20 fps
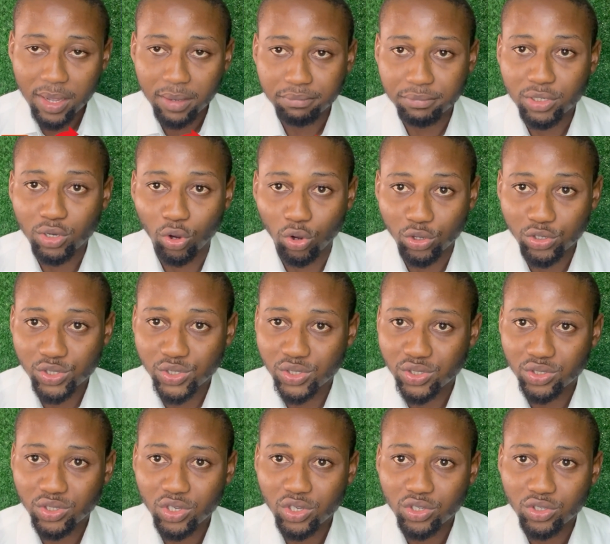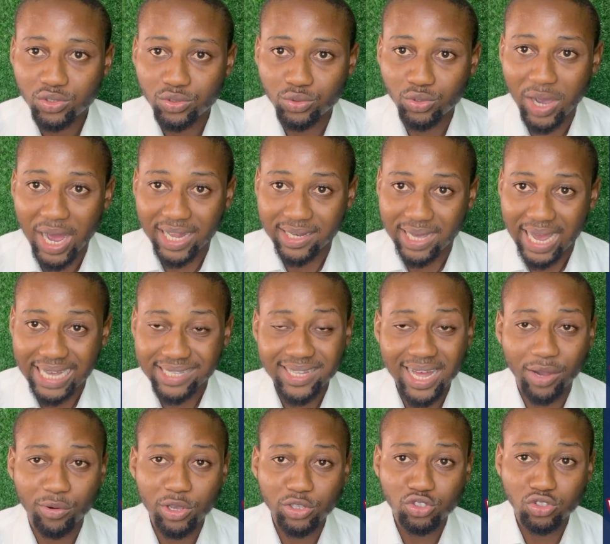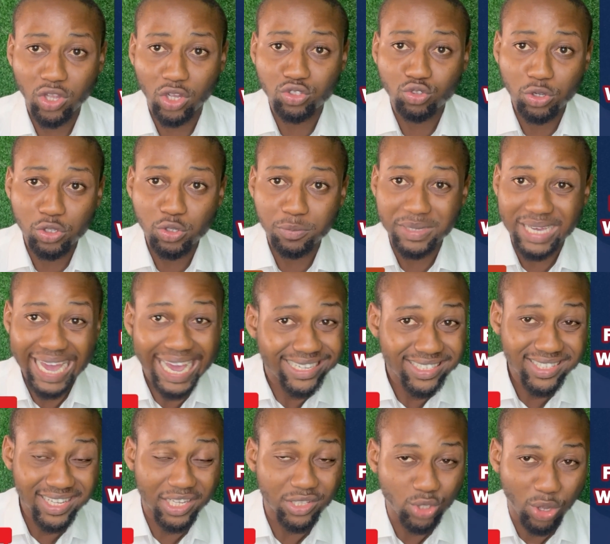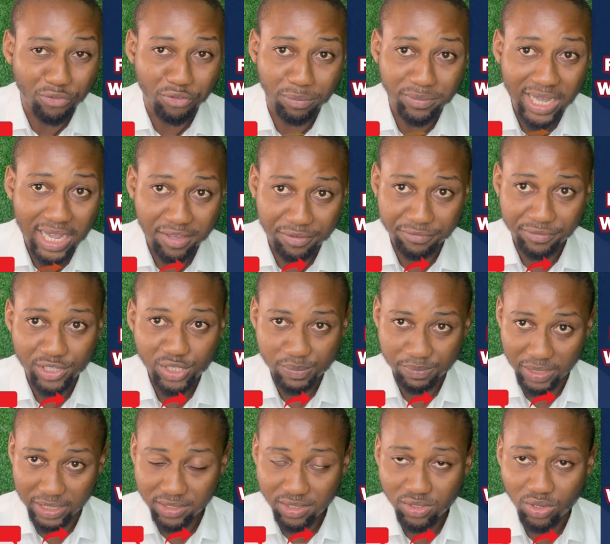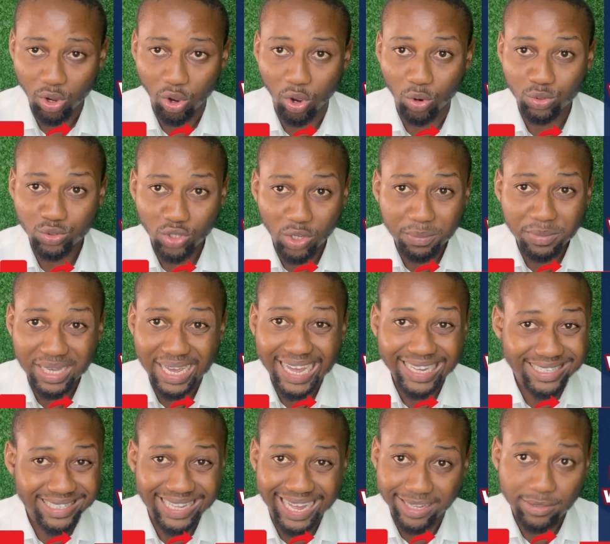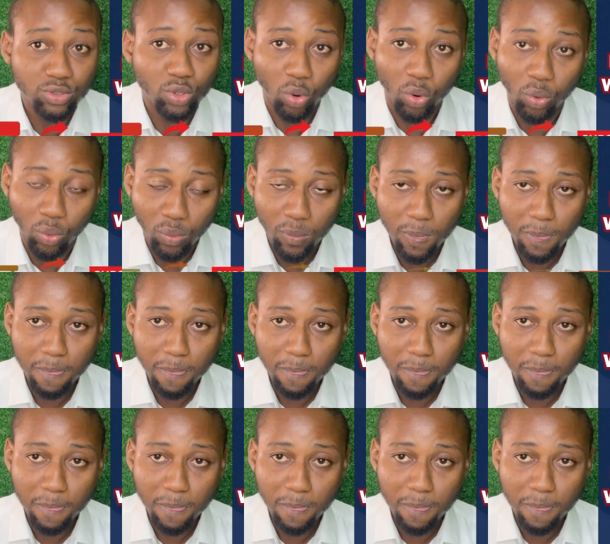because you are either not going to be earning enough from that investment or will not be earning at all.